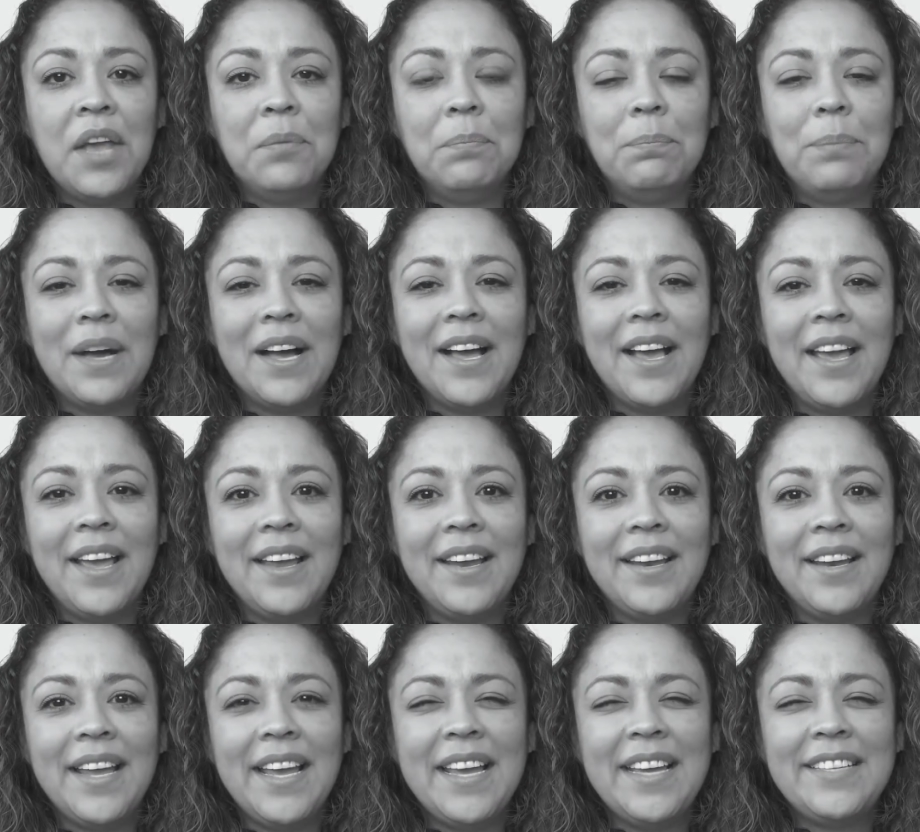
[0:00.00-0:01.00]
But
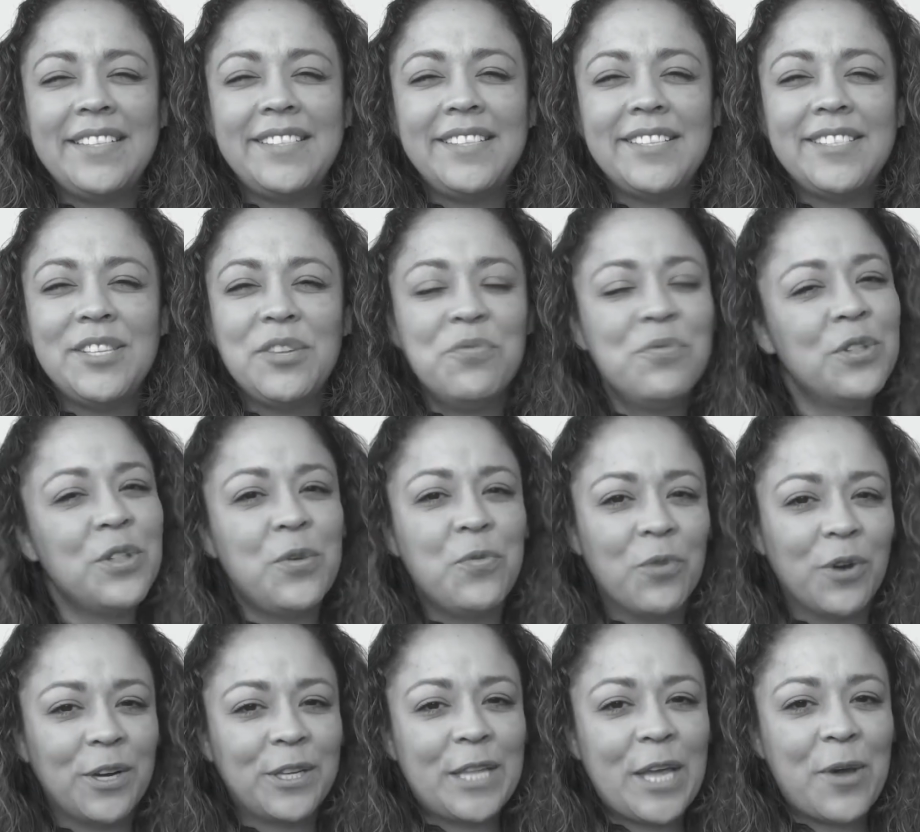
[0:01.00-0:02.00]
it doesn't really
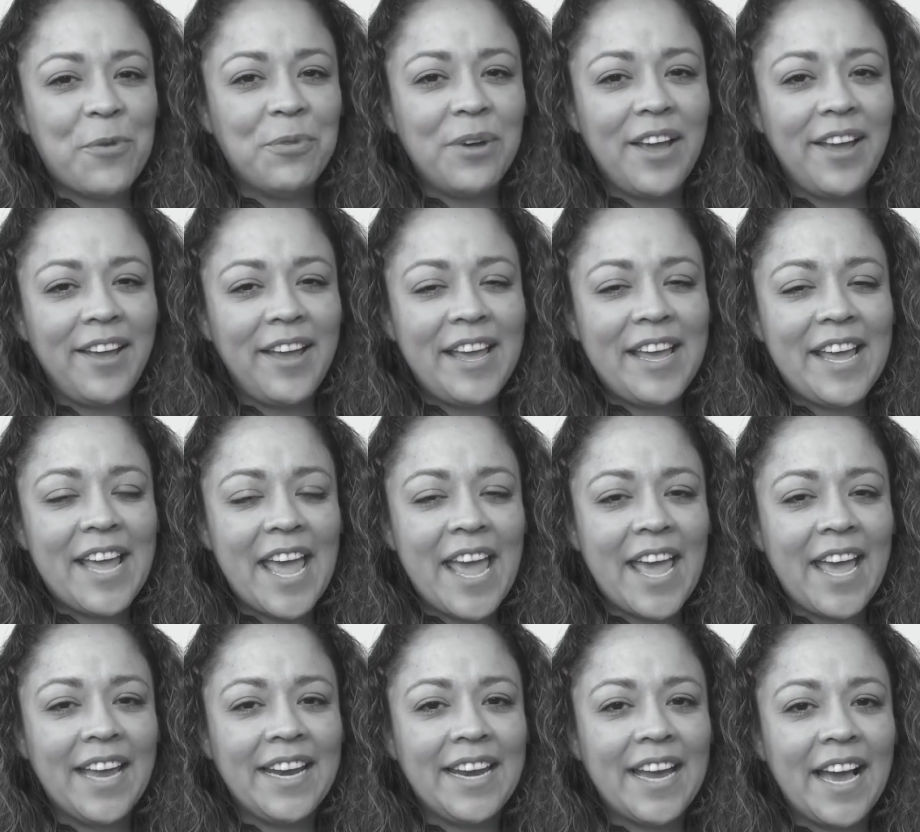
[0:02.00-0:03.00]
work that way.
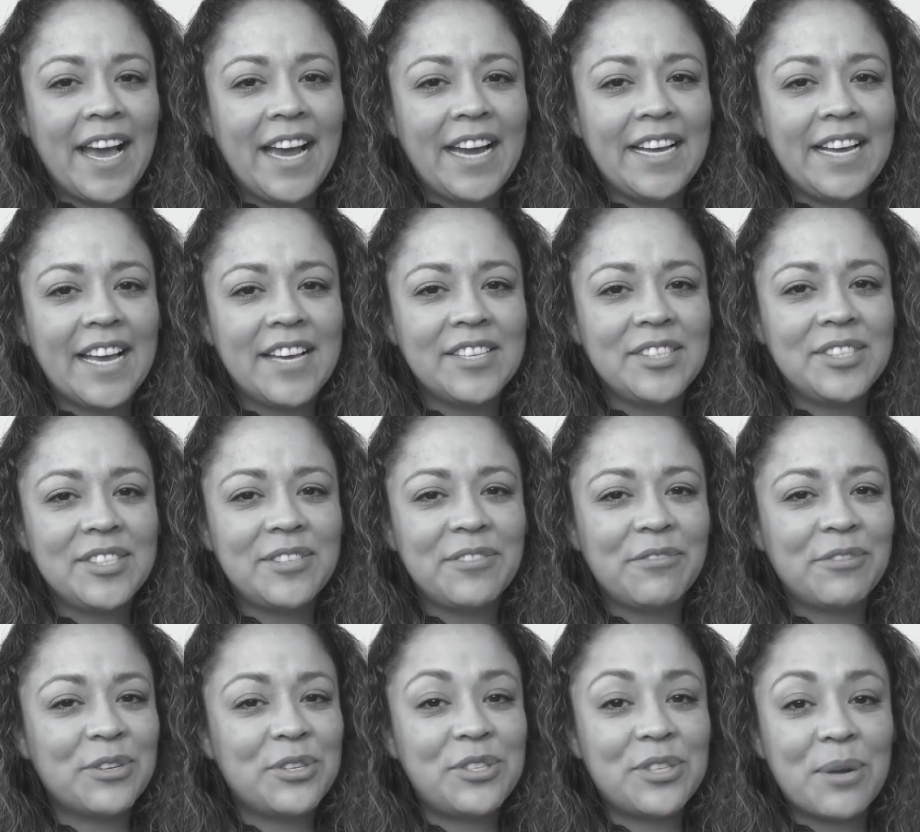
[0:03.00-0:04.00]
And I guess
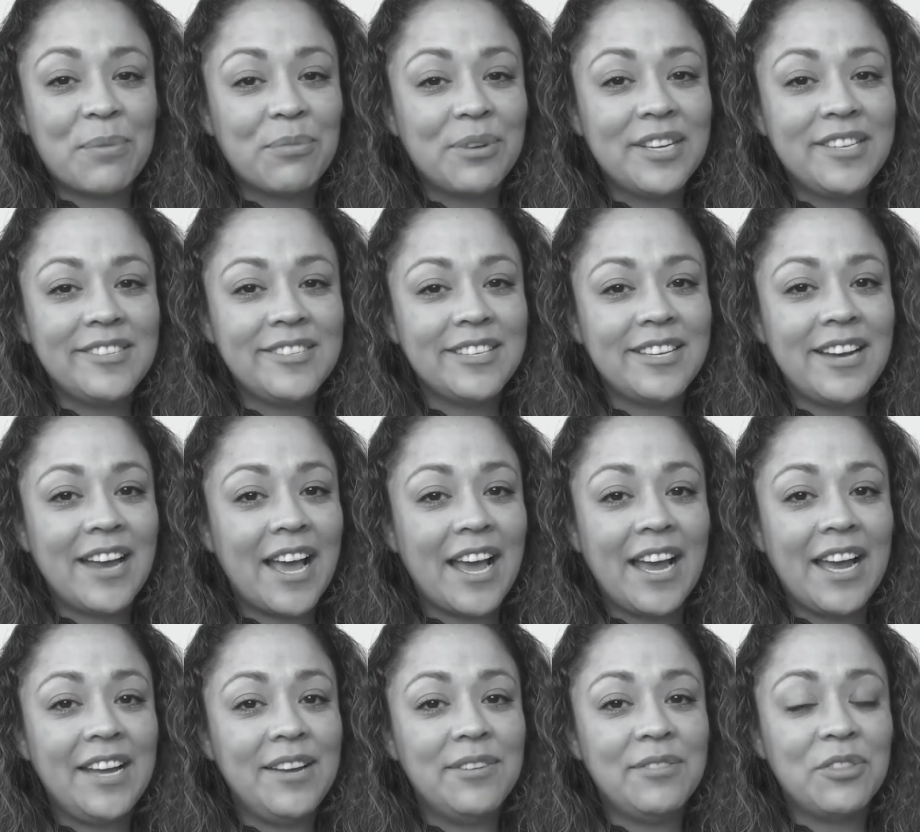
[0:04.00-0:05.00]
for some reason
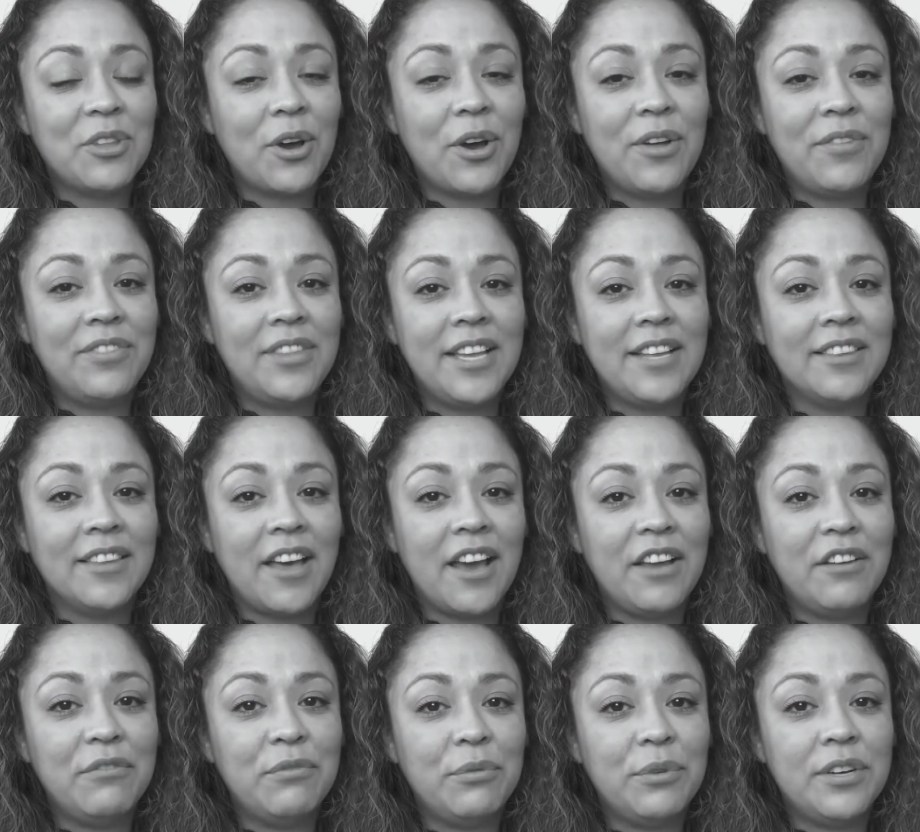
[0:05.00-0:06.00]
I thought that
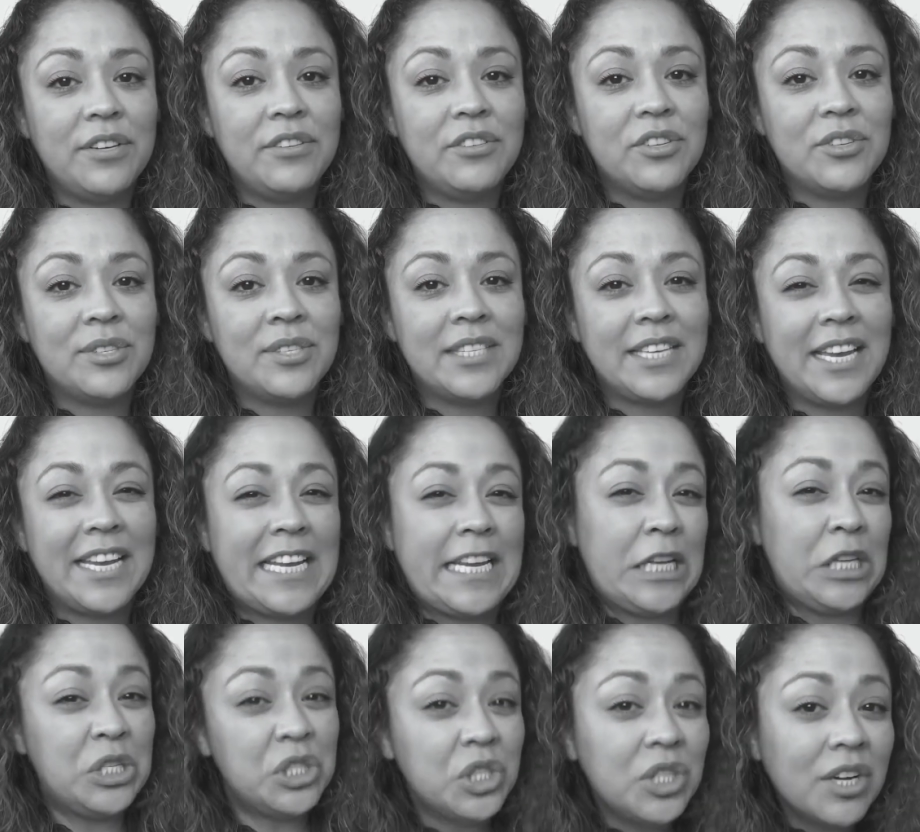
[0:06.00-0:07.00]
life would just get
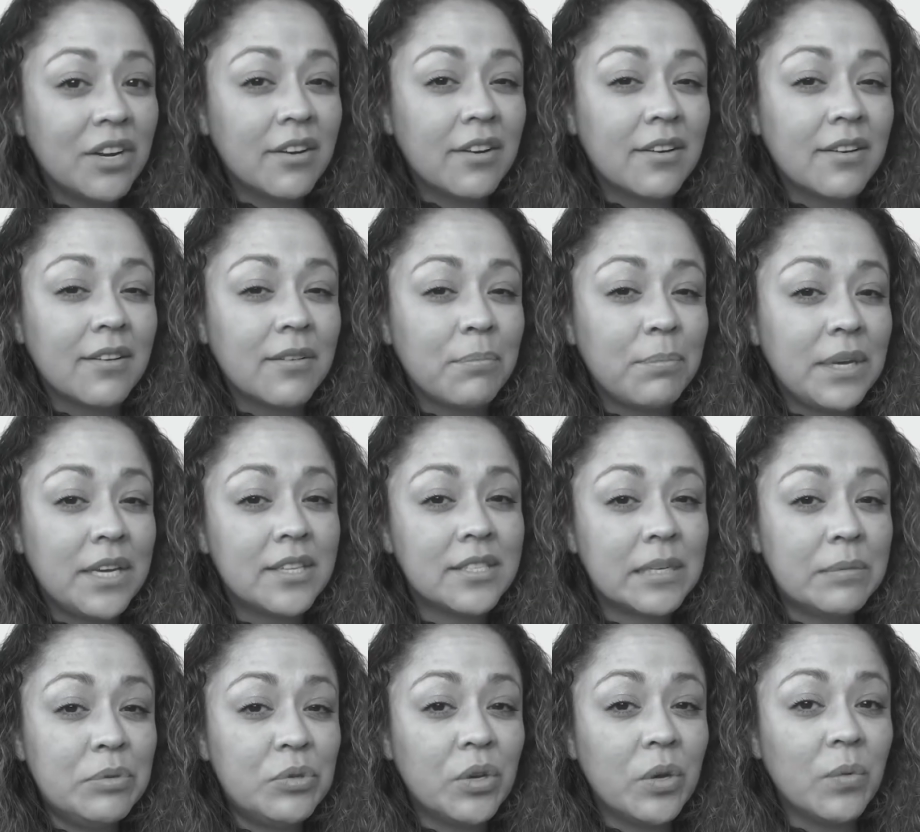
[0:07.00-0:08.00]
easier because
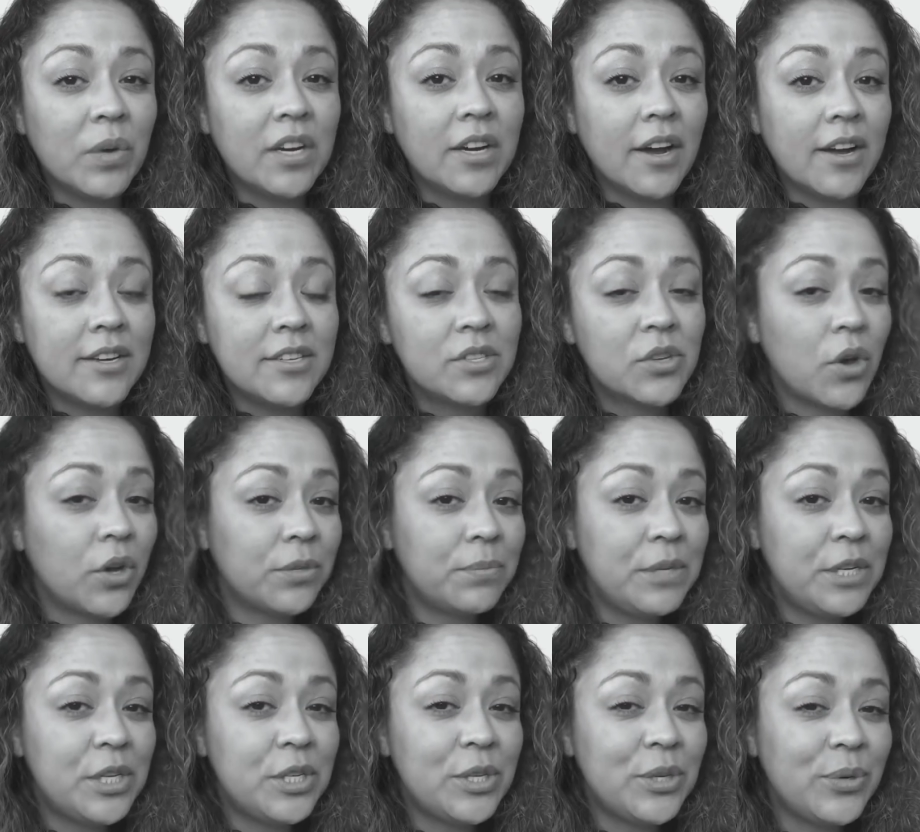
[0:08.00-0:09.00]
I'm doing what God has called
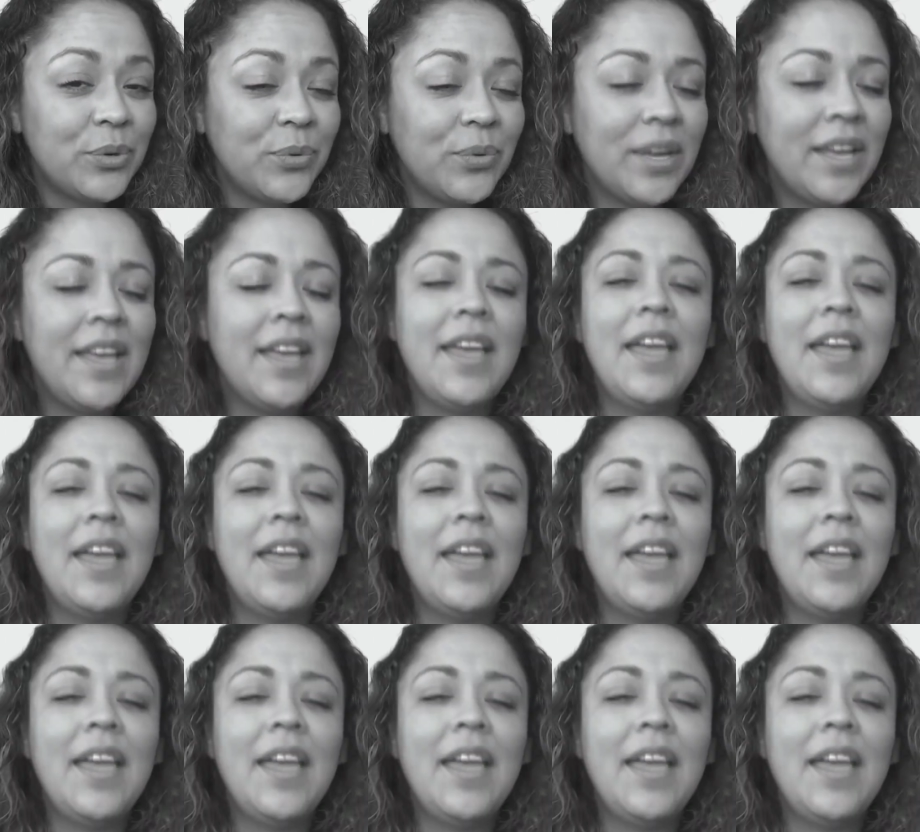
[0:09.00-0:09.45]
me to do.